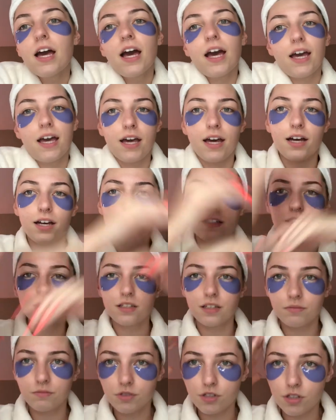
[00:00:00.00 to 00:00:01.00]
And
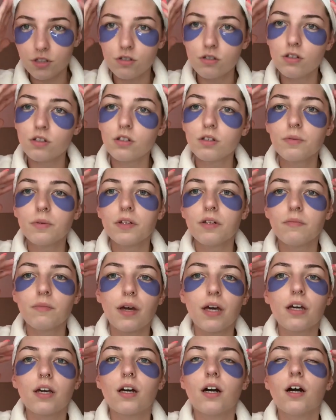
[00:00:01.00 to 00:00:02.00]
I'm just going to do a little bit of
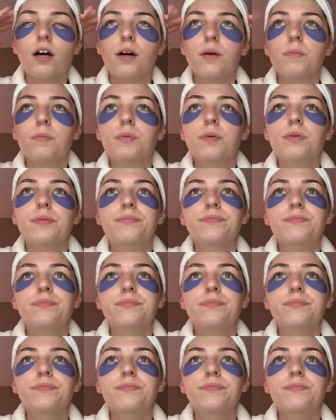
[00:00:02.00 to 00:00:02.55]
makeup,